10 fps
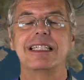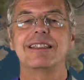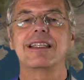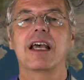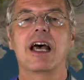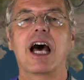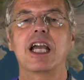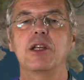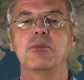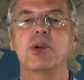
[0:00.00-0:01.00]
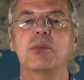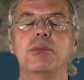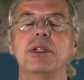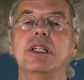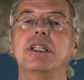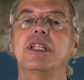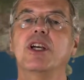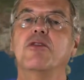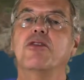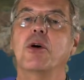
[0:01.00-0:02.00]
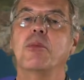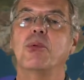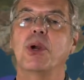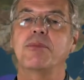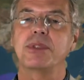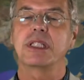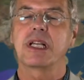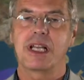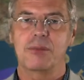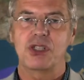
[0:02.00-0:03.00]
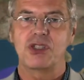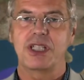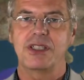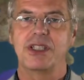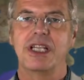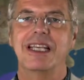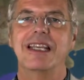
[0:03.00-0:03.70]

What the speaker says: It's a higher probability of abrupt climate change.